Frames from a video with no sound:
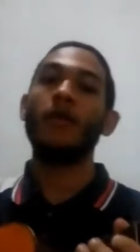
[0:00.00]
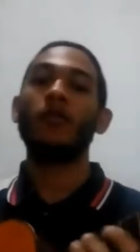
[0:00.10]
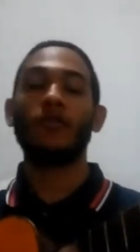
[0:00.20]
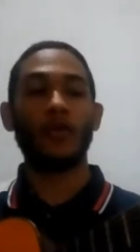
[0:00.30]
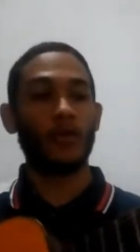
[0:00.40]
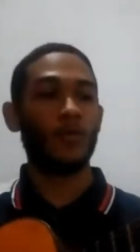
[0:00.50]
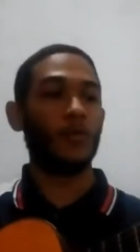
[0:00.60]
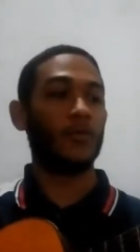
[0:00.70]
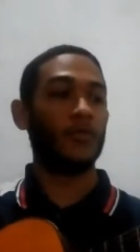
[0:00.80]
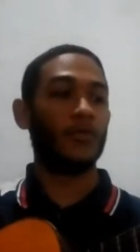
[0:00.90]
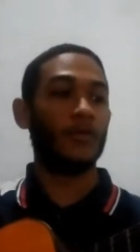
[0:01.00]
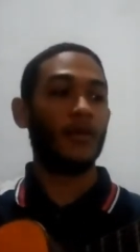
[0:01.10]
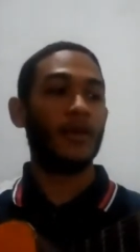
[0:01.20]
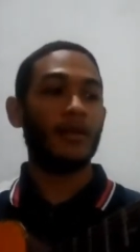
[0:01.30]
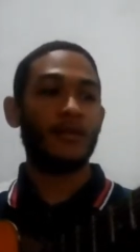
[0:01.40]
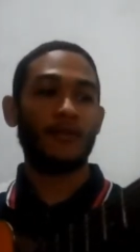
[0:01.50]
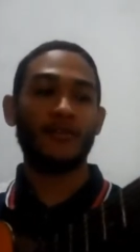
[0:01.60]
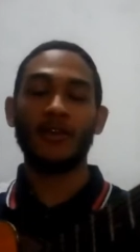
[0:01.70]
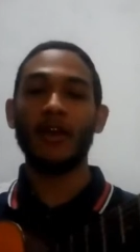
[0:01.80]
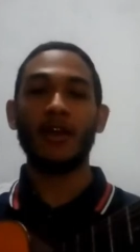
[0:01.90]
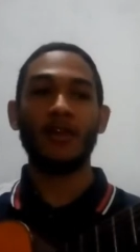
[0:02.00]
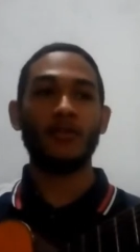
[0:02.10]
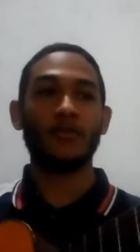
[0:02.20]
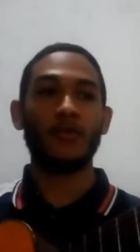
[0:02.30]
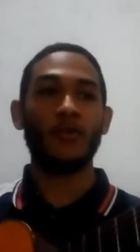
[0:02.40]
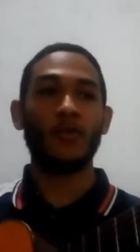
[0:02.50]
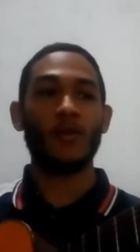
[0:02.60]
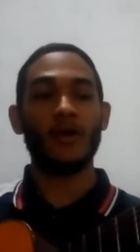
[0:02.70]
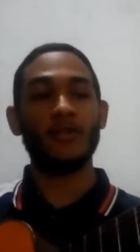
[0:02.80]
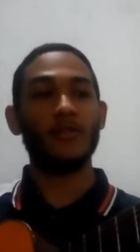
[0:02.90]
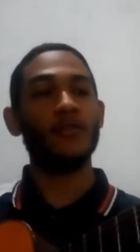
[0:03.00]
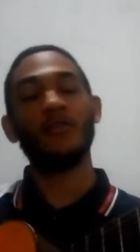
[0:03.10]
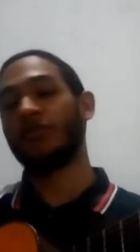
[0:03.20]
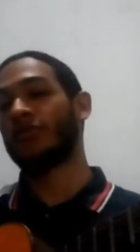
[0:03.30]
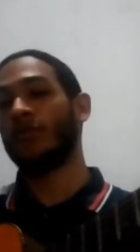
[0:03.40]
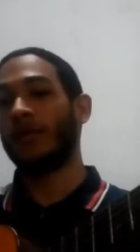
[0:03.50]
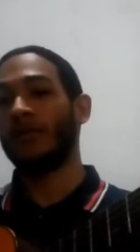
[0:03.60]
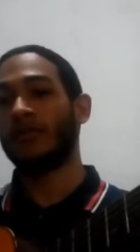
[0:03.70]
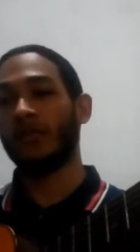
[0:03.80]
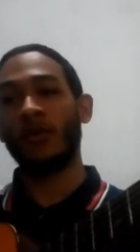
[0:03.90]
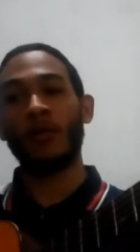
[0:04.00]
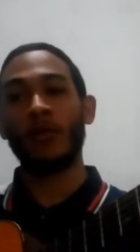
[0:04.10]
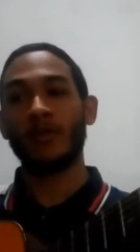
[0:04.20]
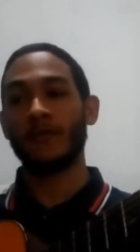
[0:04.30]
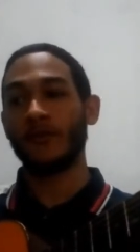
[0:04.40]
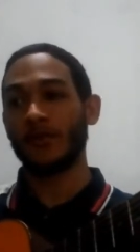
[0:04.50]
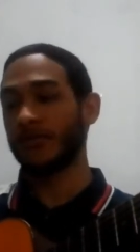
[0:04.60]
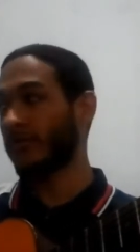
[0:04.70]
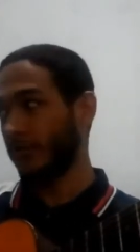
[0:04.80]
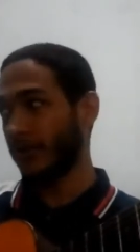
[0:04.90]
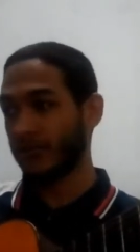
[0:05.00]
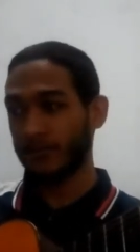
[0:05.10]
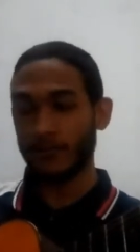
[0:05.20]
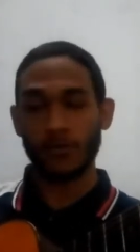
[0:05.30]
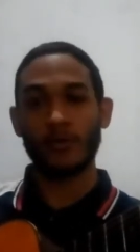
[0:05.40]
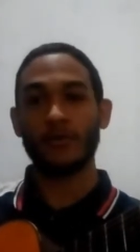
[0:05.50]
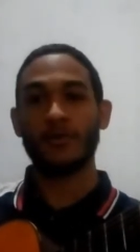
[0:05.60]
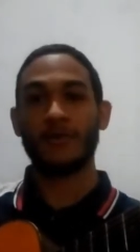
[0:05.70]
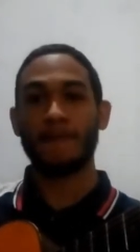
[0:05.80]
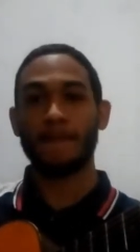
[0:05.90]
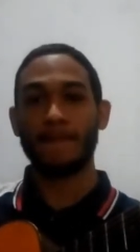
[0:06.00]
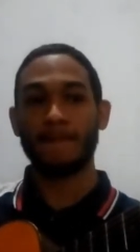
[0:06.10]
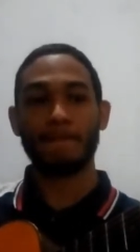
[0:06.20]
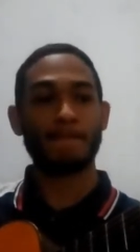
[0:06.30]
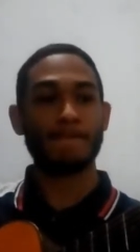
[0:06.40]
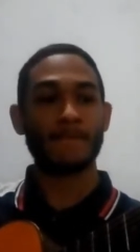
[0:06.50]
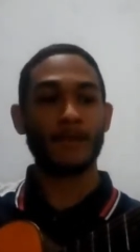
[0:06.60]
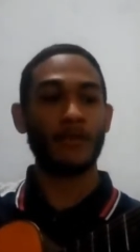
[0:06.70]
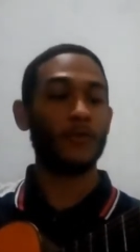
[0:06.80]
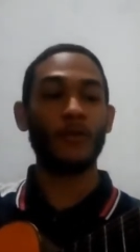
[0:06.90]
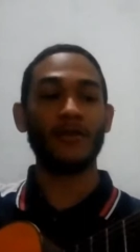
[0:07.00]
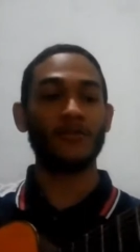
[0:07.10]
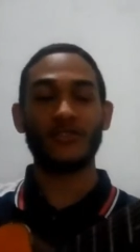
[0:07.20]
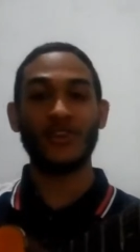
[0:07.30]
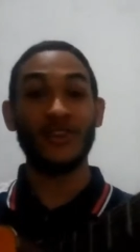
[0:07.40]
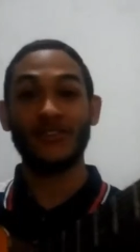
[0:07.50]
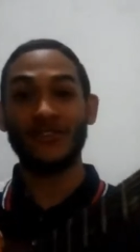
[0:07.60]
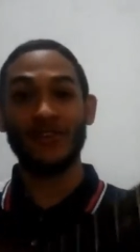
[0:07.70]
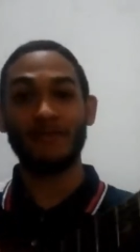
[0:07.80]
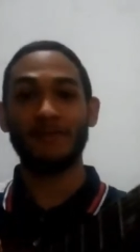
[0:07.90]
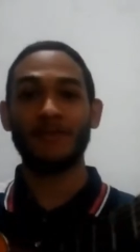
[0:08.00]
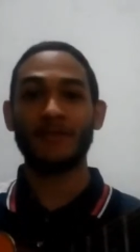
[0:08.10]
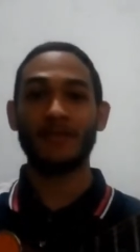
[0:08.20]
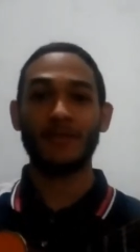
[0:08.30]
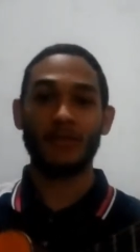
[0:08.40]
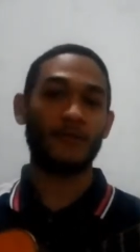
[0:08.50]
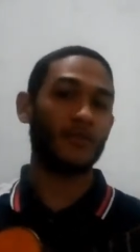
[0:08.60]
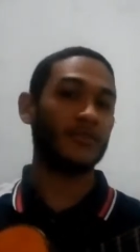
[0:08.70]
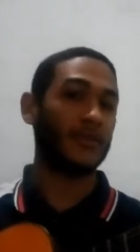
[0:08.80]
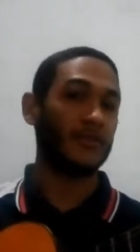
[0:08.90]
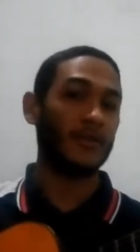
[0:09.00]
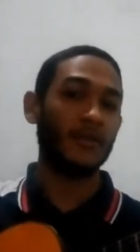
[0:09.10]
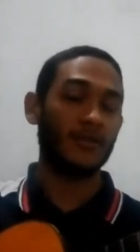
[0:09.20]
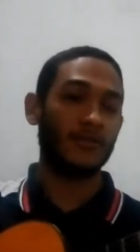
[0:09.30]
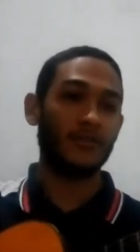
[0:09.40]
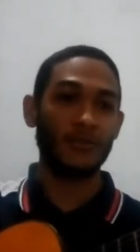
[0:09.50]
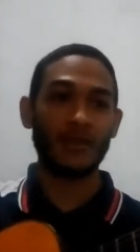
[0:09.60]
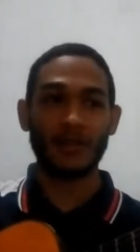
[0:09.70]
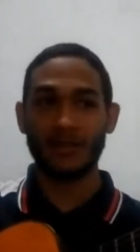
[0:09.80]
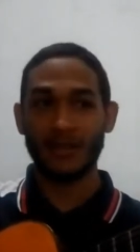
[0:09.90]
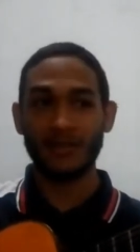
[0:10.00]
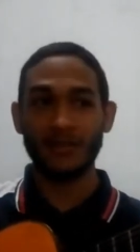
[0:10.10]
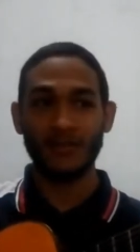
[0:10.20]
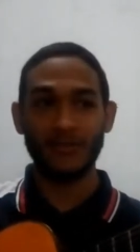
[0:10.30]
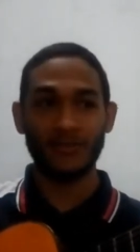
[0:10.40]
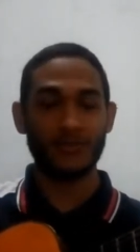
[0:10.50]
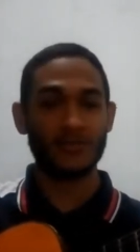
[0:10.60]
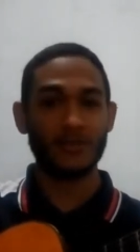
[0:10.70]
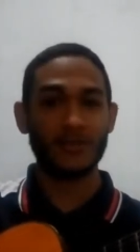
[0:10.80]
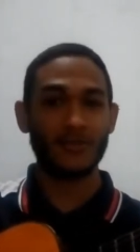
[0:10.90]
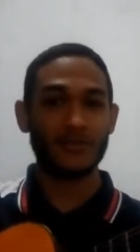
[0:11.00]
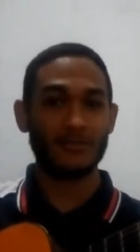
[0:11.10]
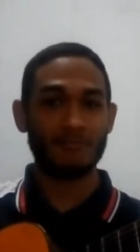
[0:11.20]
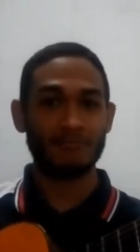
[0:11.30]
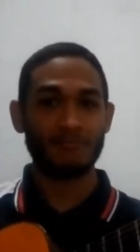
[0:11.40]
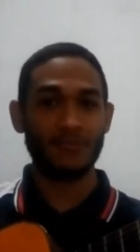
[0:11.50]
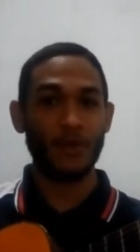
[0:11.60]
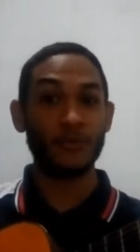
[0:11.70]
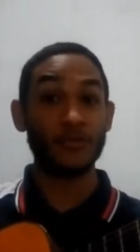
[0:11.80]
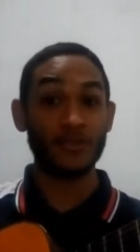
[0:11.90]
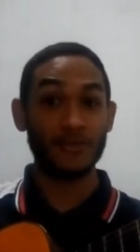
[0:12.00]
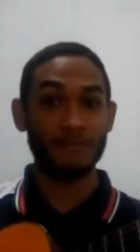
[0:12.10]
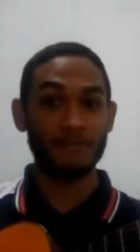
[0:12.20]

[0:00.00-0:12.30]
So let's say you want new strings or one of your strings broke and you want to change them. The first thing is you gotta get the new strings, obviously.